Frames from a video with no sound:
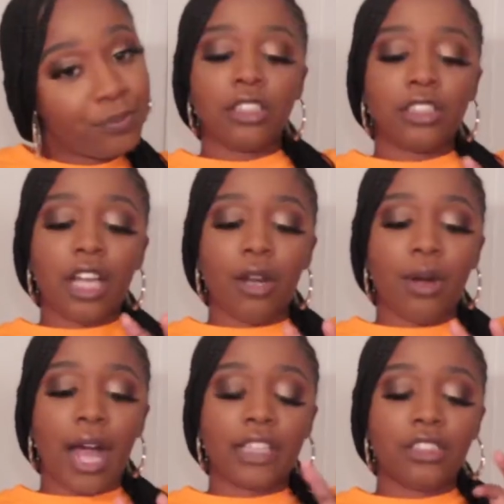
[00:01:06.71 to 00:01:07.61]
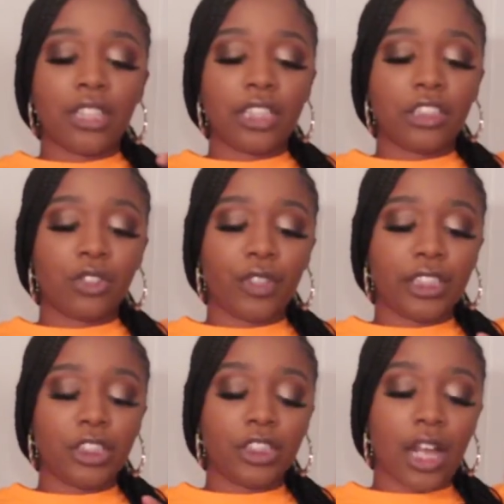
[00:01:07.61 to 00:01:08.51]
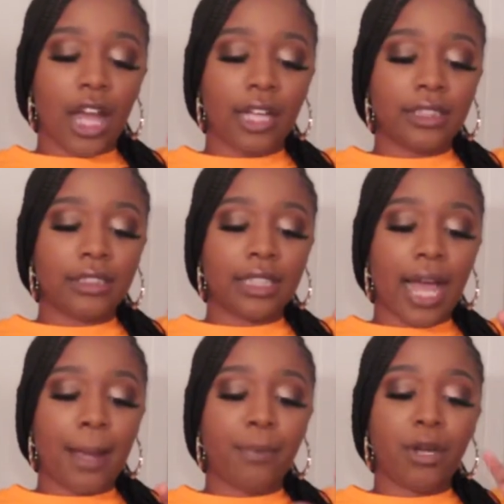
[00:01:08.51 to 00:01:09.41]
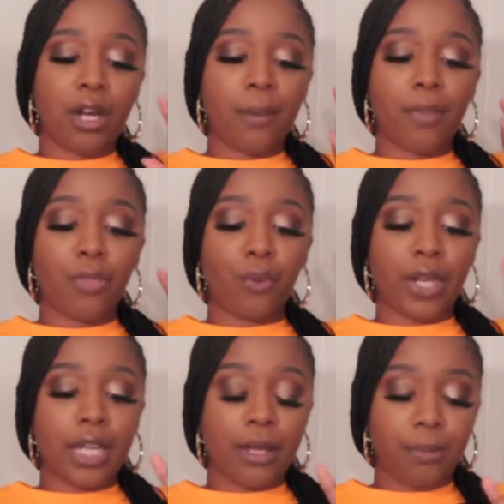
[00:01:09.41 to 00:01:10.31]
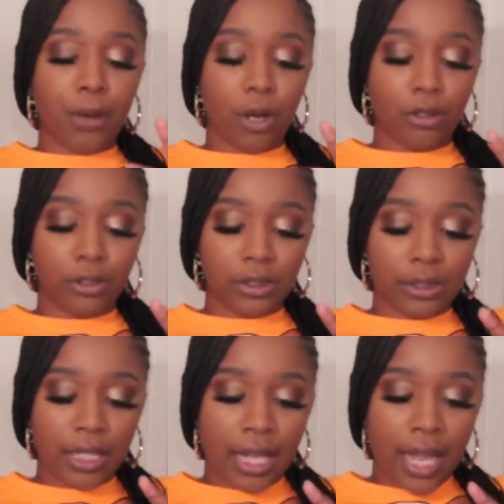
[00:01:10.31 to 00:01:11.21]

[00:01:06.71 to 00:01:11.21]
So, I took a screenshot, I put up three posts,